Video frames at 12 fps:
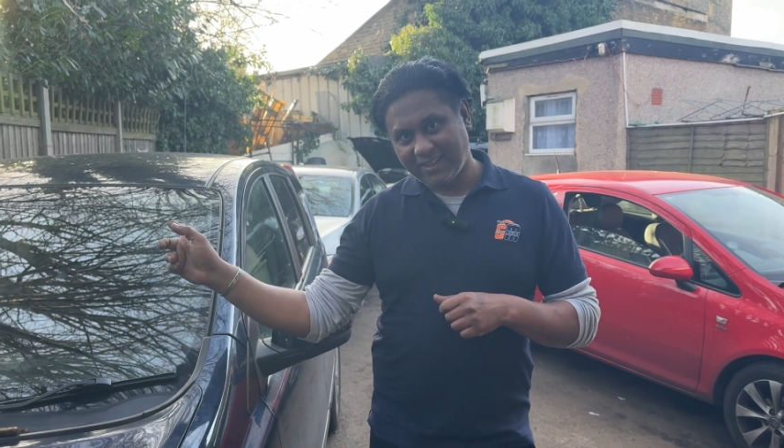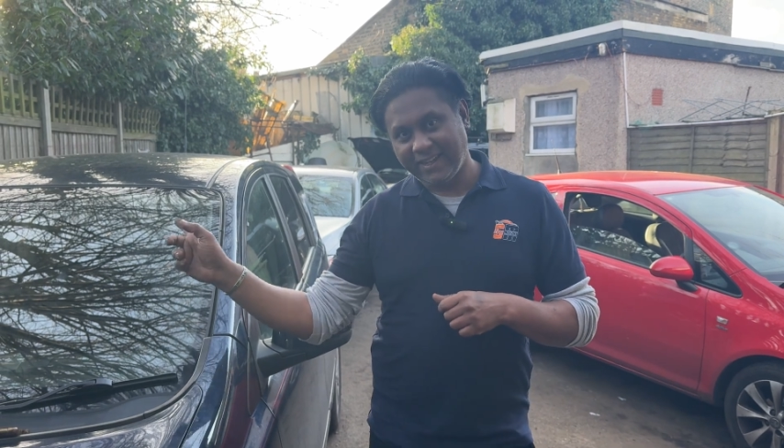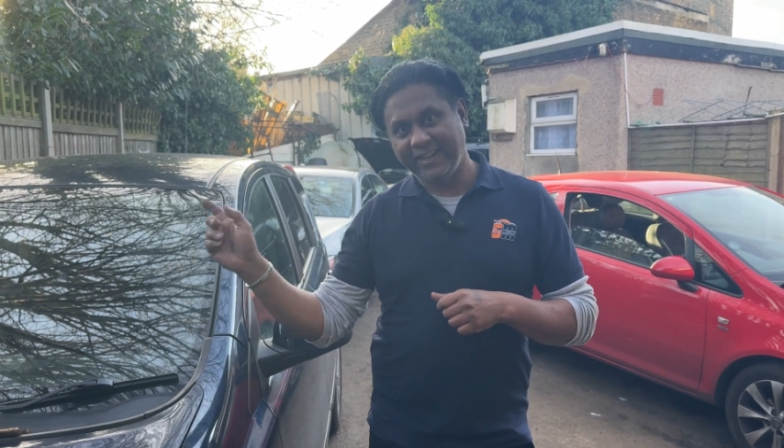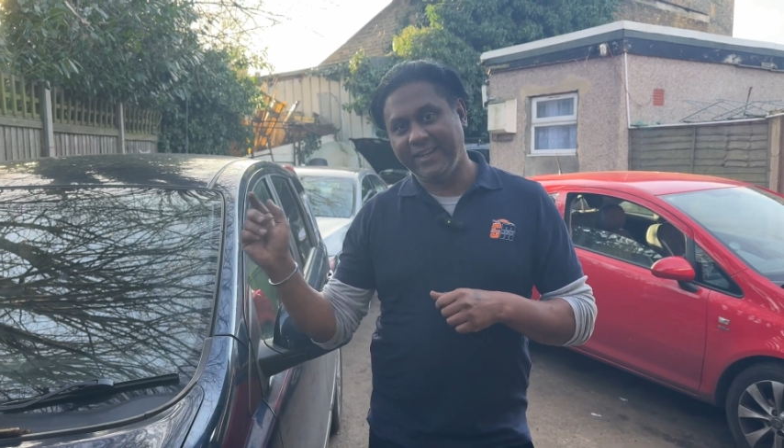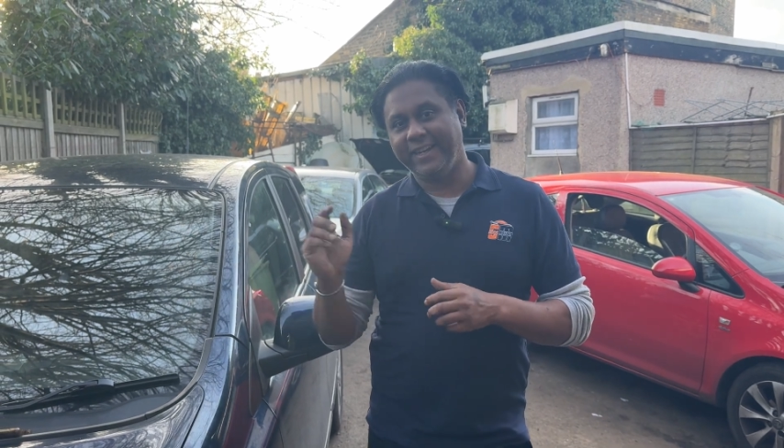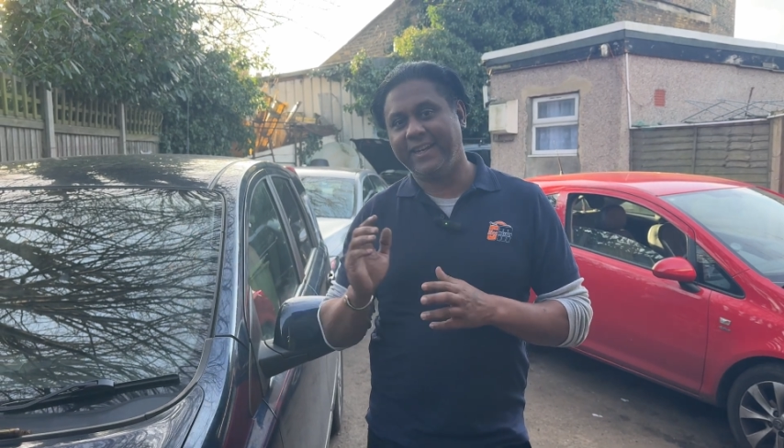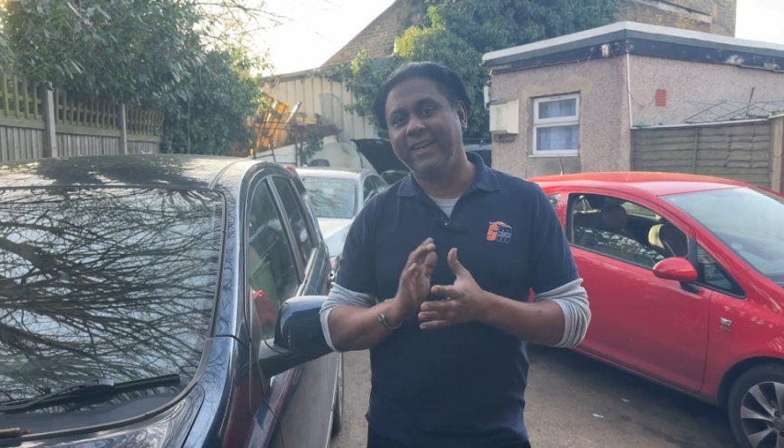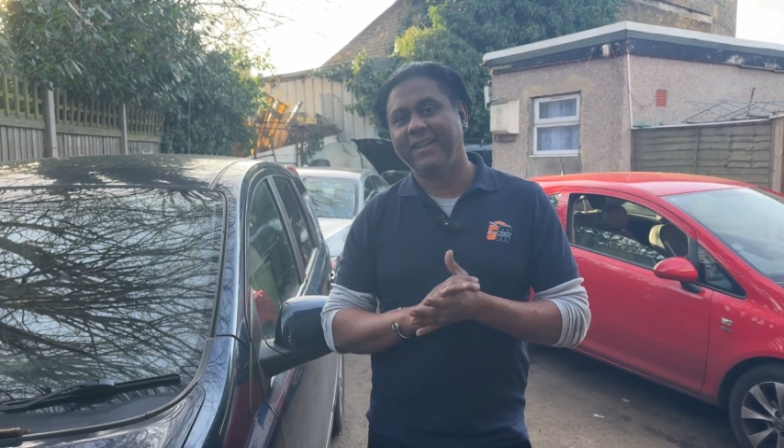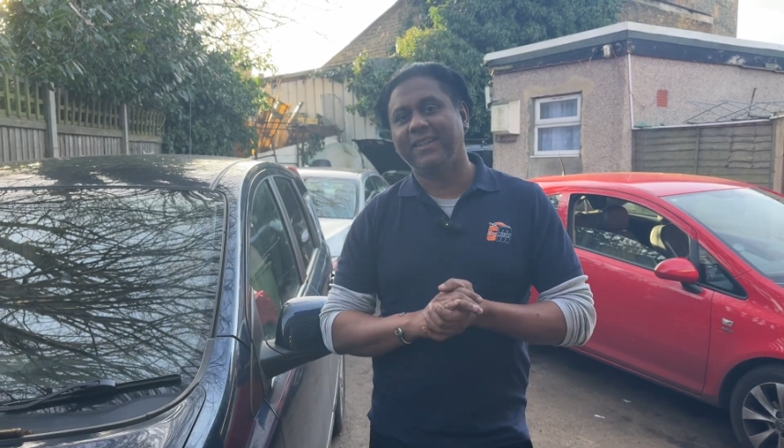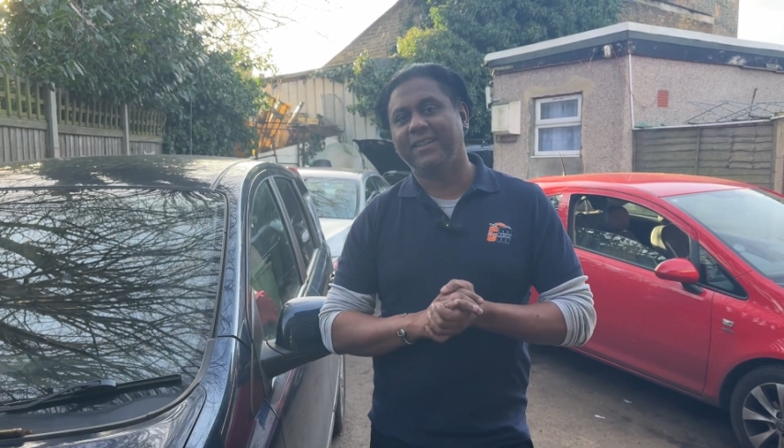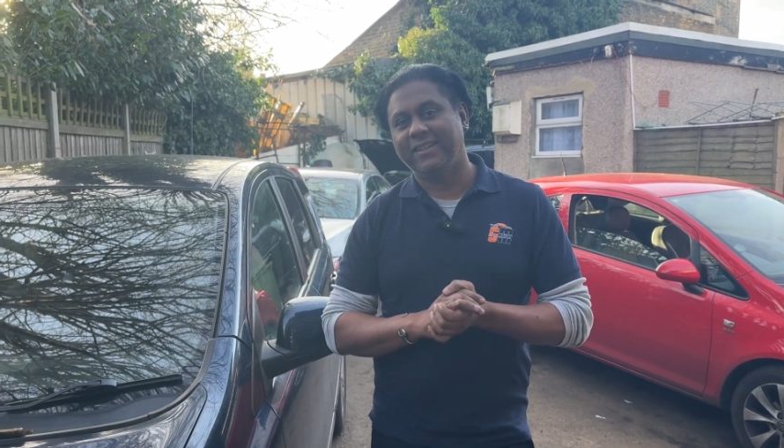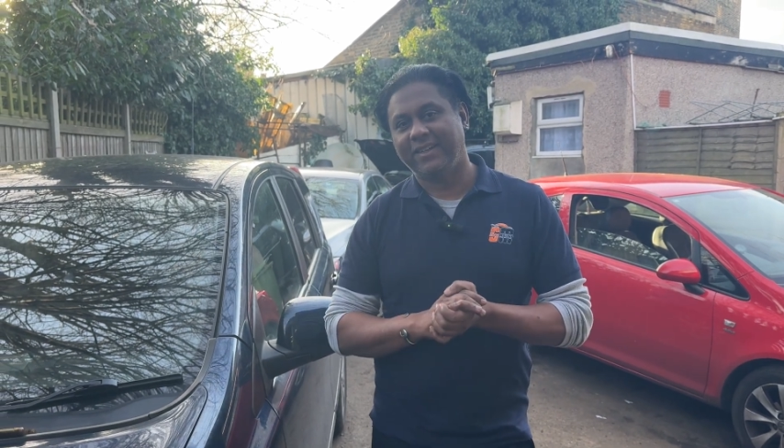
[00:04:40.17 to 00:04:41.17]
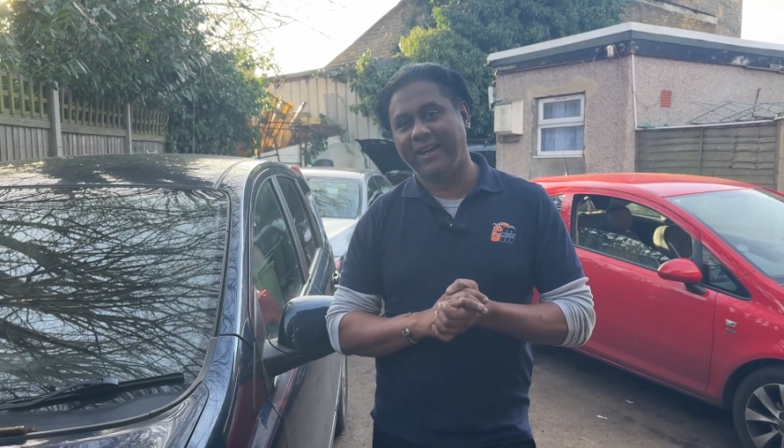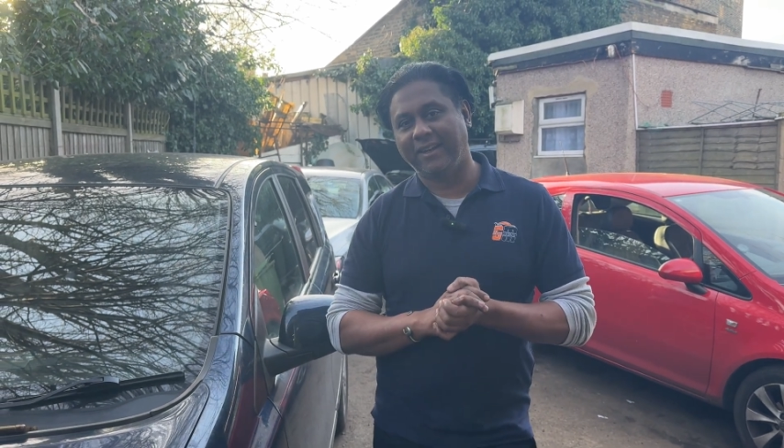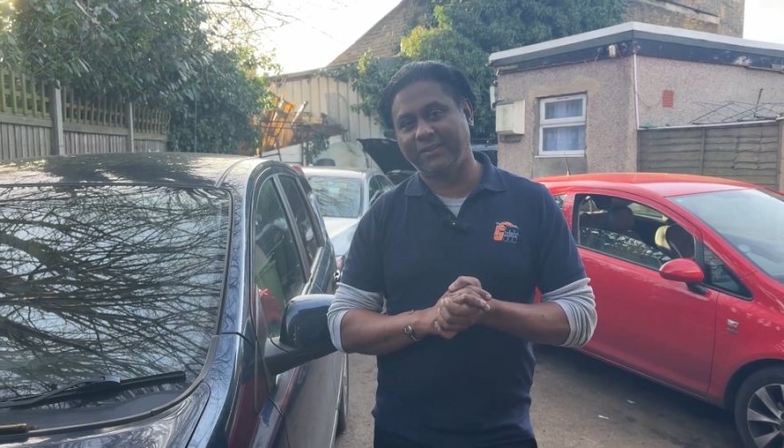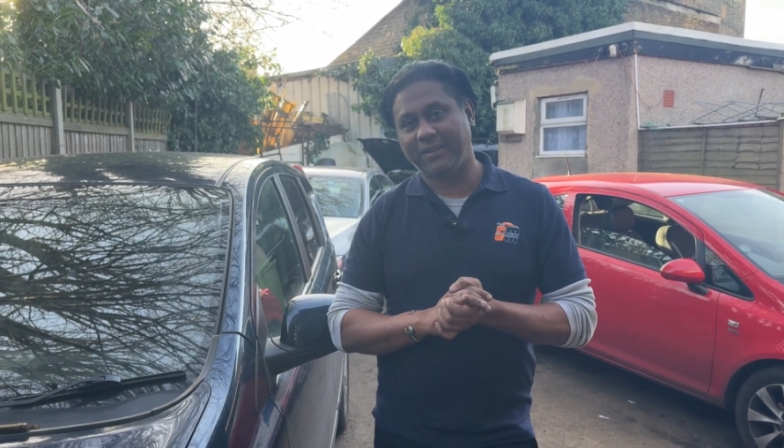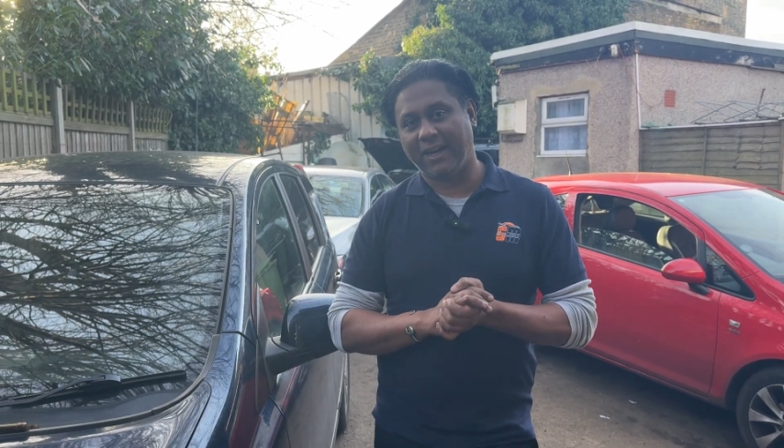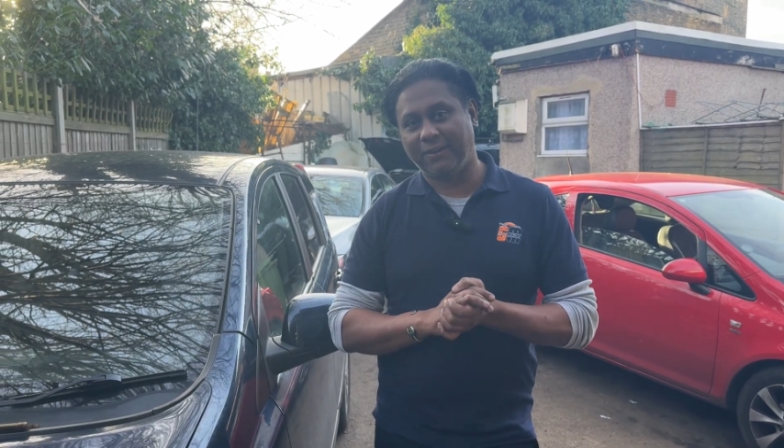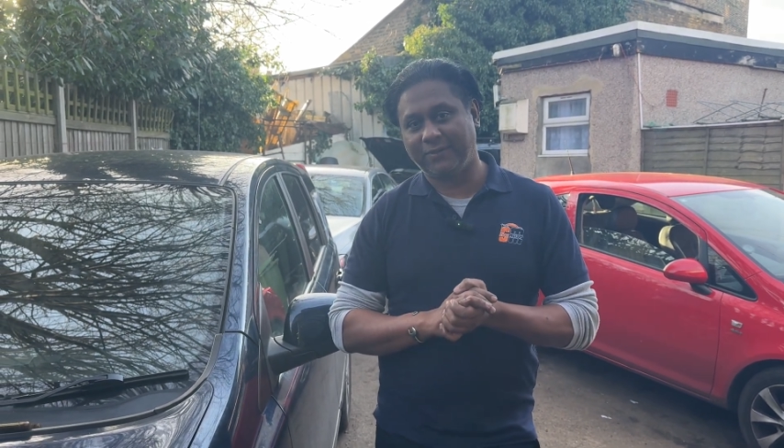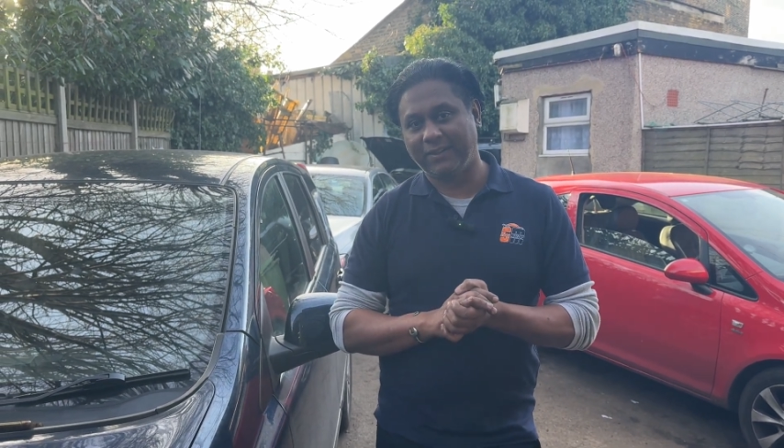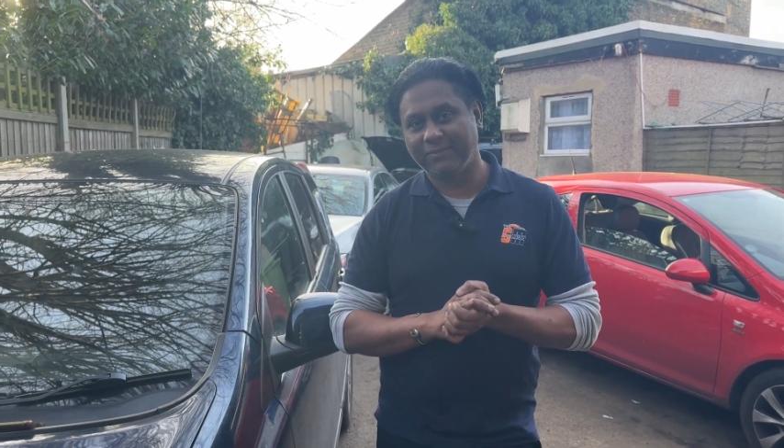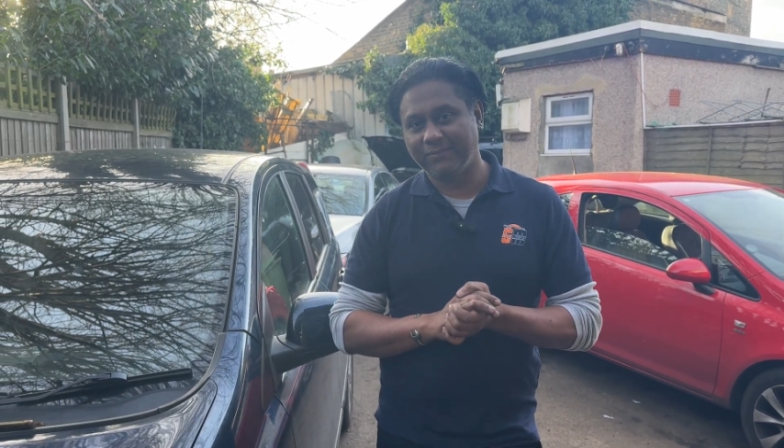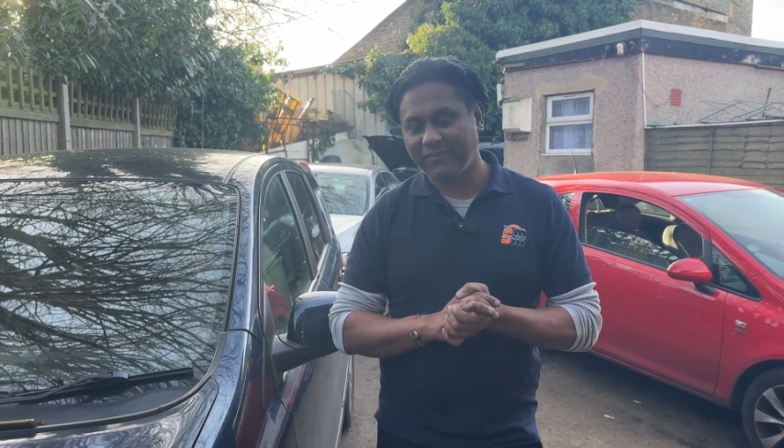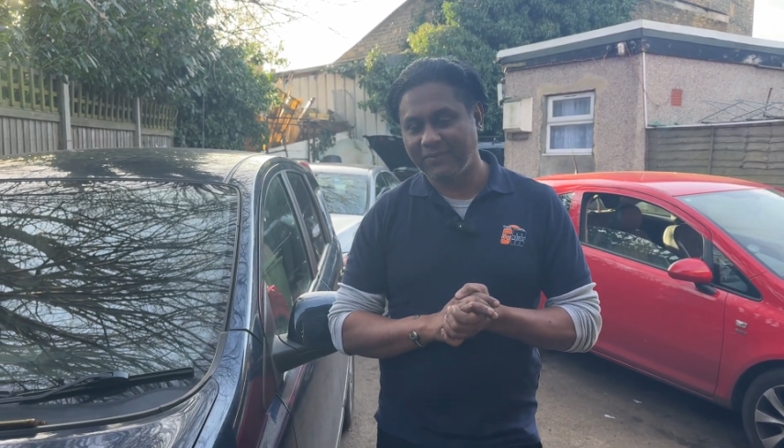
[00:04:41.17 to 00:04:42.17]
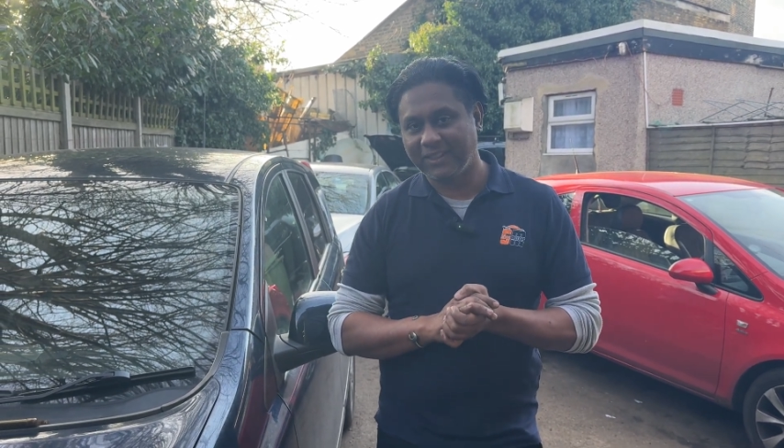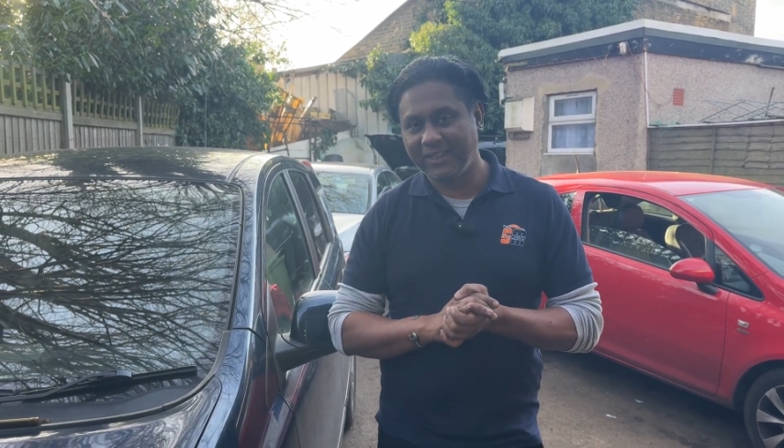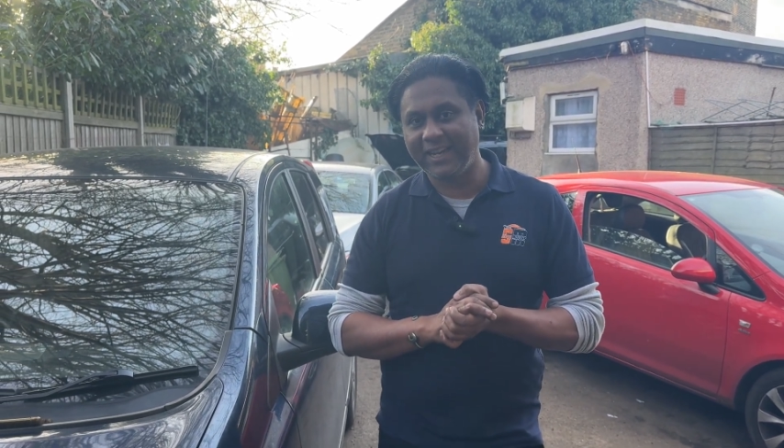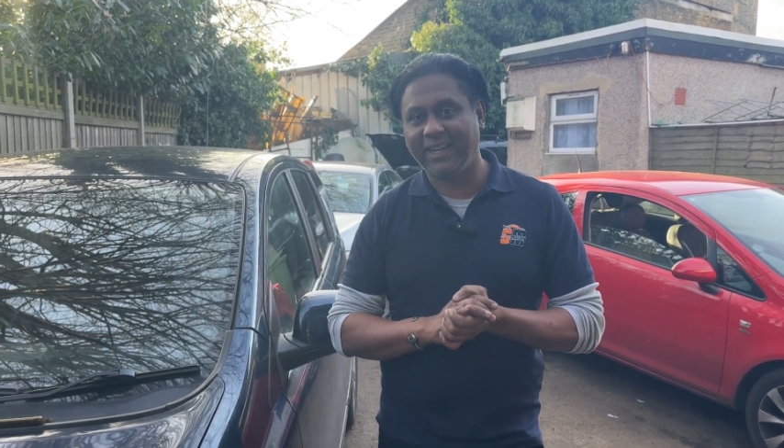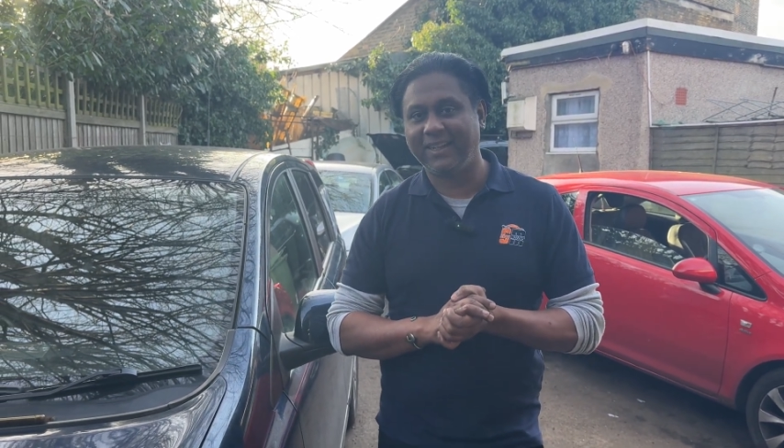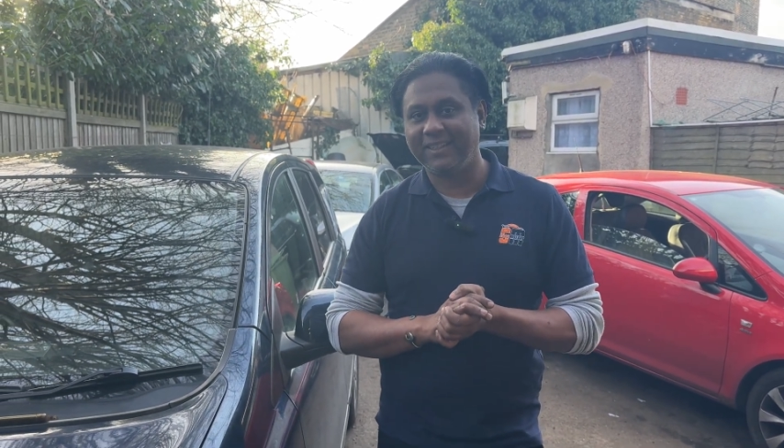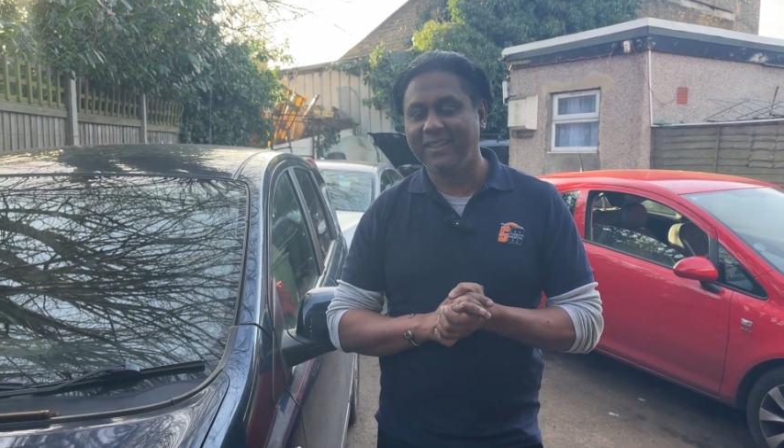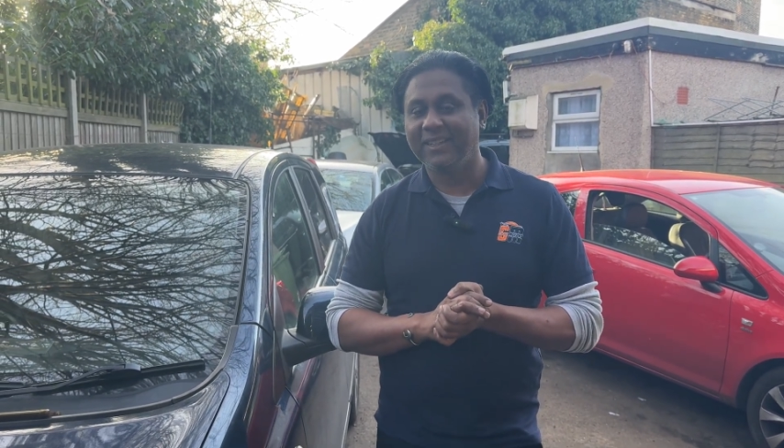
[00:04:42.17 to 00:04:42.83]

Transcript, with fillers: he need a drive shaft yeah